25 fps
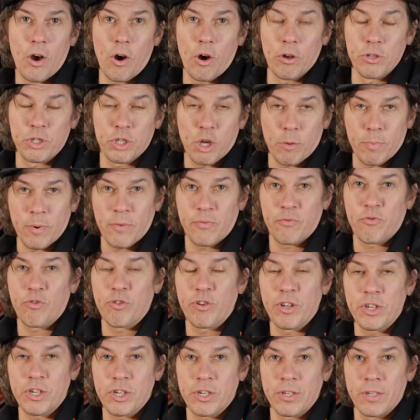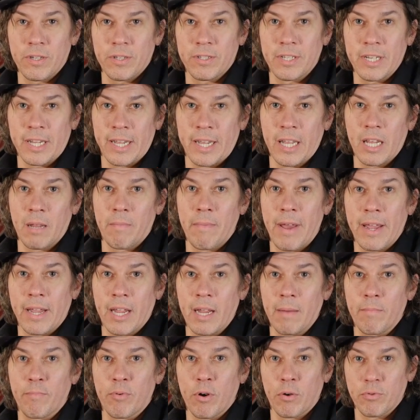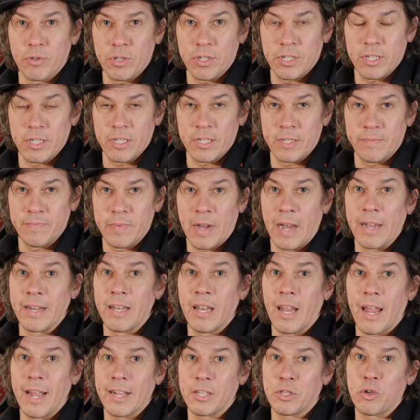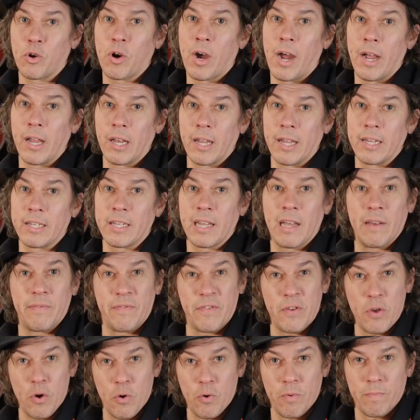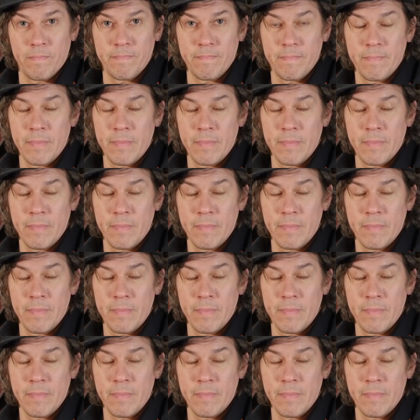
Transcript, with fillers: On top of traditional tequila making processes, I'd like to highlight a few.